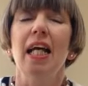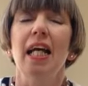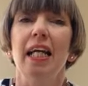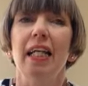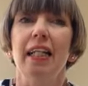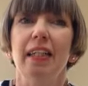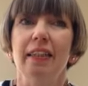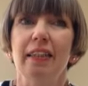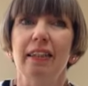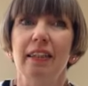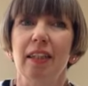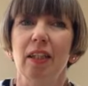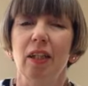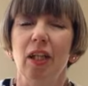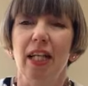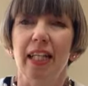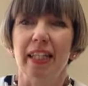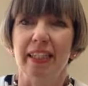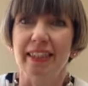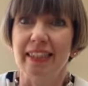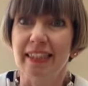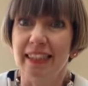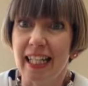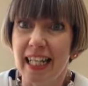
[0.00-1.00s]
is
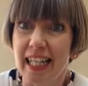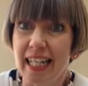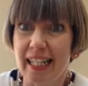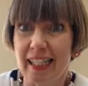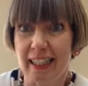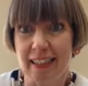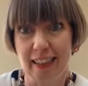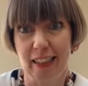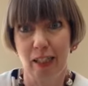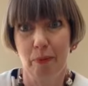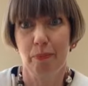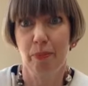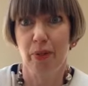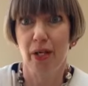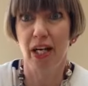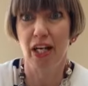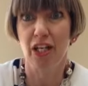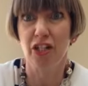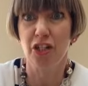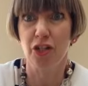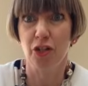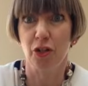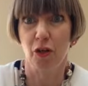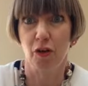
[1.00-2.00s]
it takes the
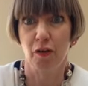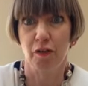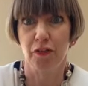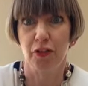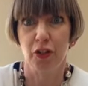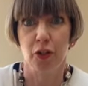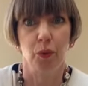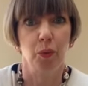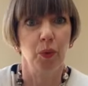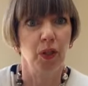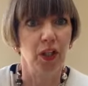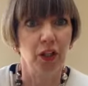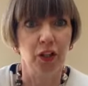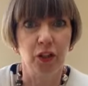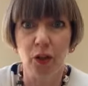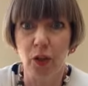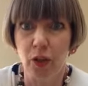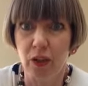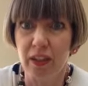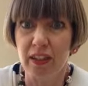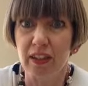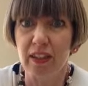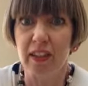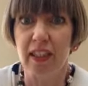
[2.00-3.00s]
pressure off you. We're
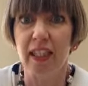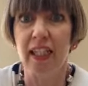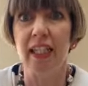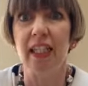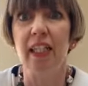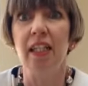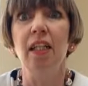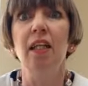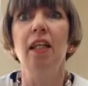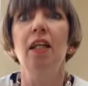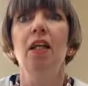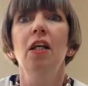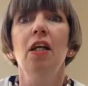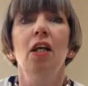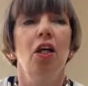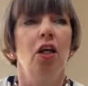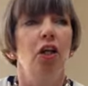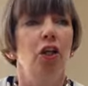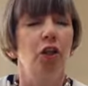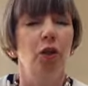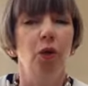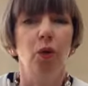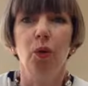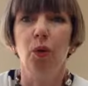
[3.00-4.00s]
not saying
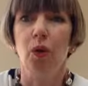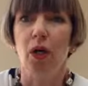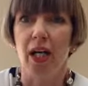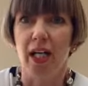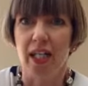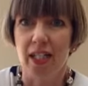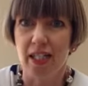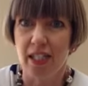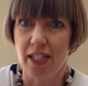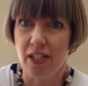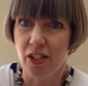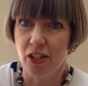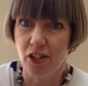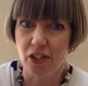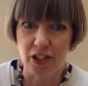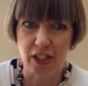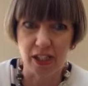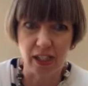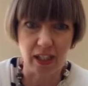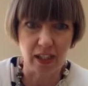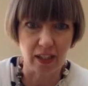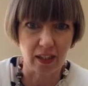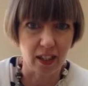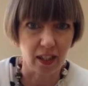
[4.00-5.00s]
go and
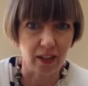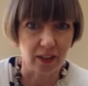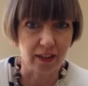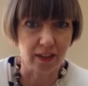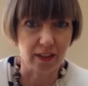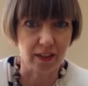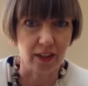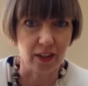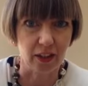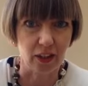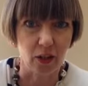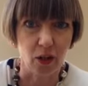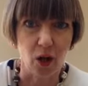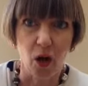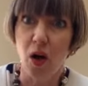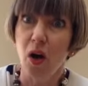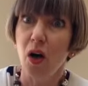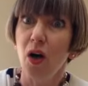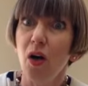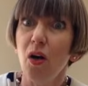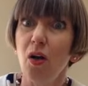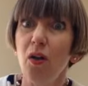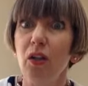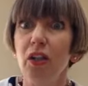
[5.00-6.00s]
declutter
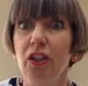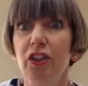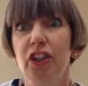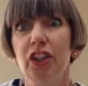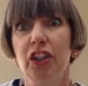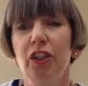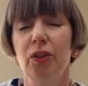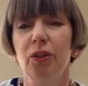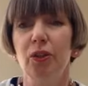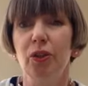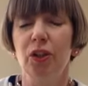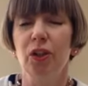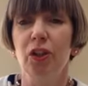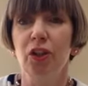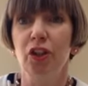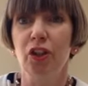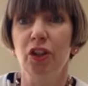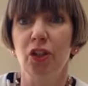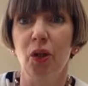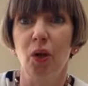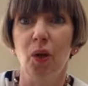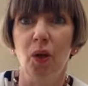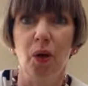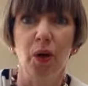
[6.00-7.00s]
all the
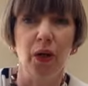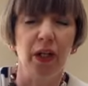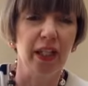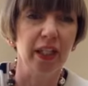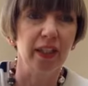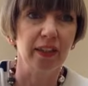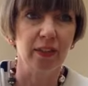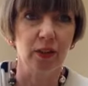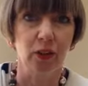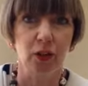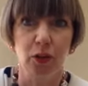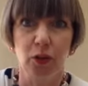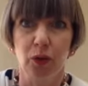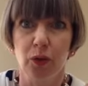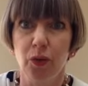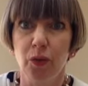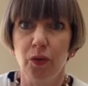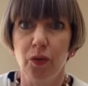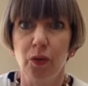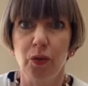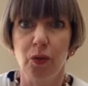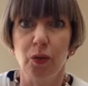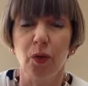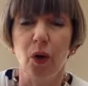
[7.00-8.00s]
children's toys or go
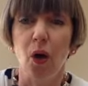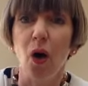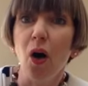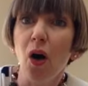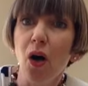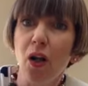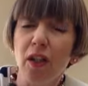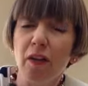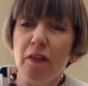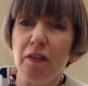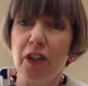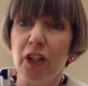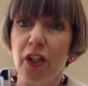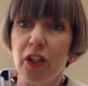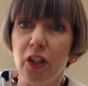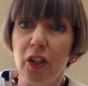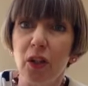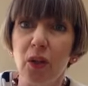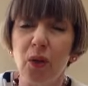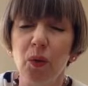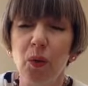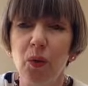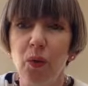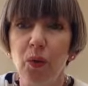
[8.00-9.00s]
through all of your
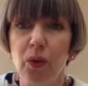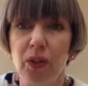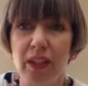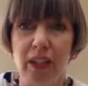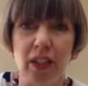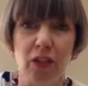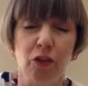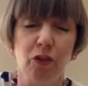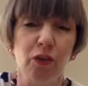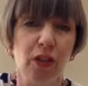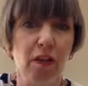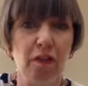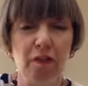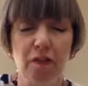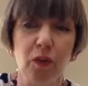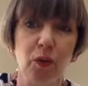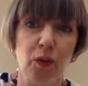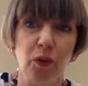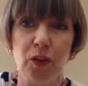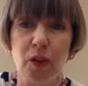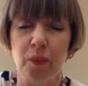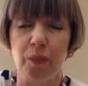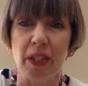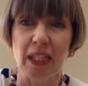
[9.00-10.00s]
clothes and
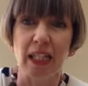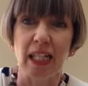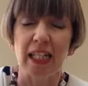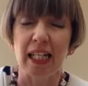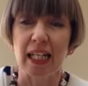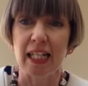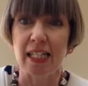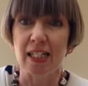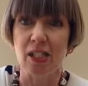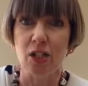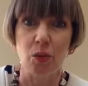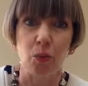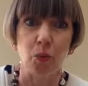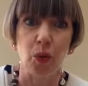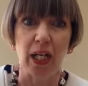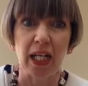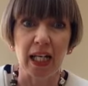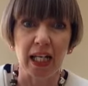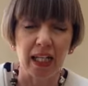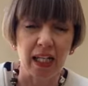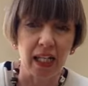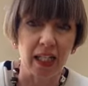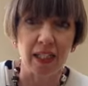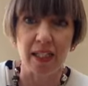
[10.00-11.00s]
refold them in a nice
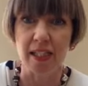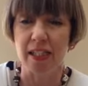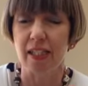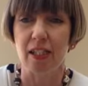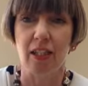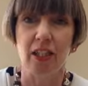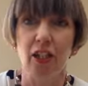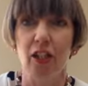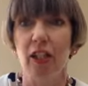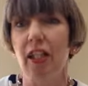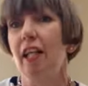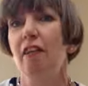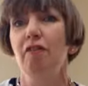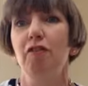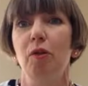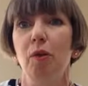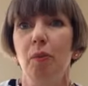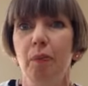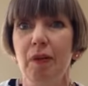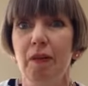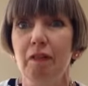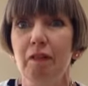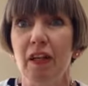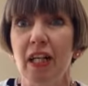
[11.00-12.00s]
way and your life will
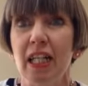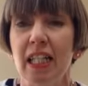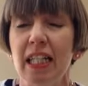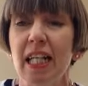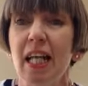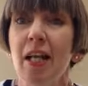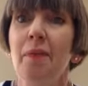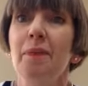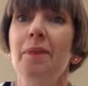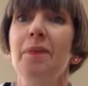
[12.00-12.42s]
be fine.